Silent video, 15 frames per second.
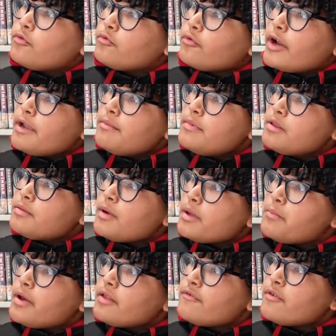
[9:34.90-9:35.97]
Raymond's my
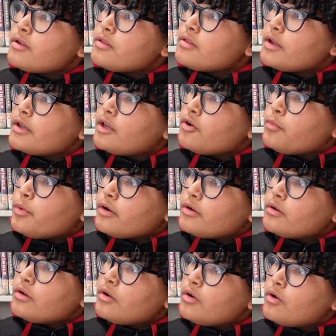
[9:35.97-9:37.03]
best friend, said Gilbert.
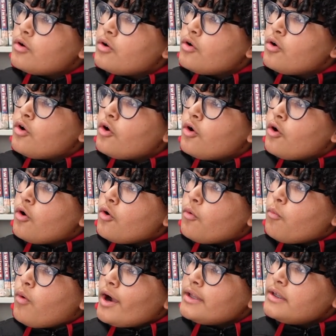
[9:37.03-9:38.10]

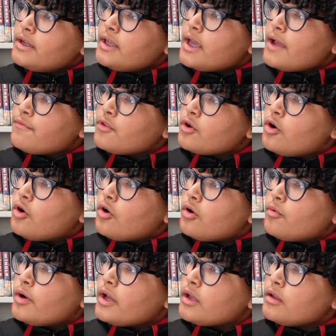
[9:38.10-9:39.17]
Why did he have to go
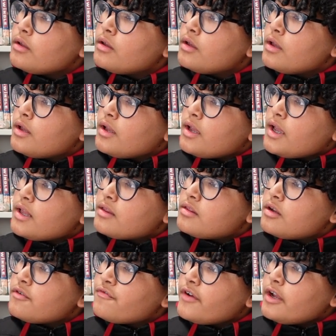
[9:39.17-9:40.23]
away? It's
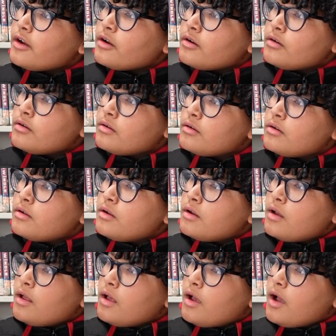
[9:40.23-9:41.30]
not fair.
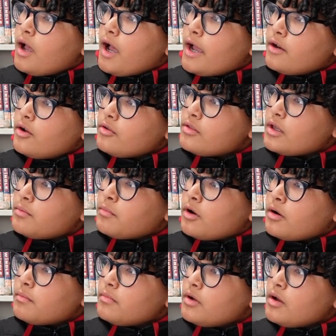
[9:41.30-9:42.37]
I know, said
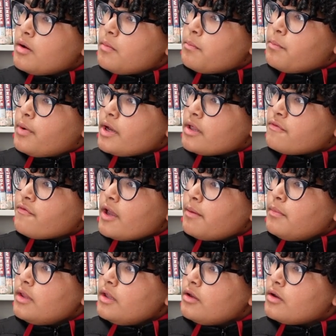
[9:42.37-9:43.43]
Mom, but his
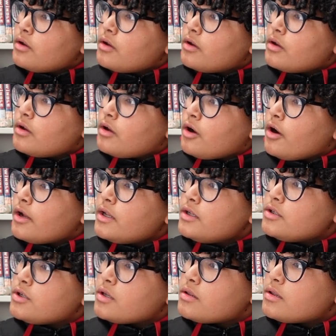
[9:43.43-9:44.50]
family
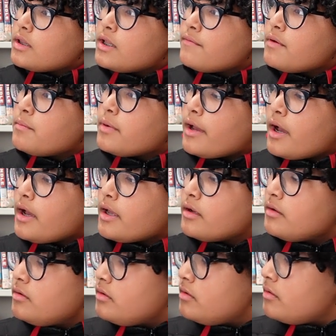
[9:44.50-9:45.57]
couldn't just leave him behind.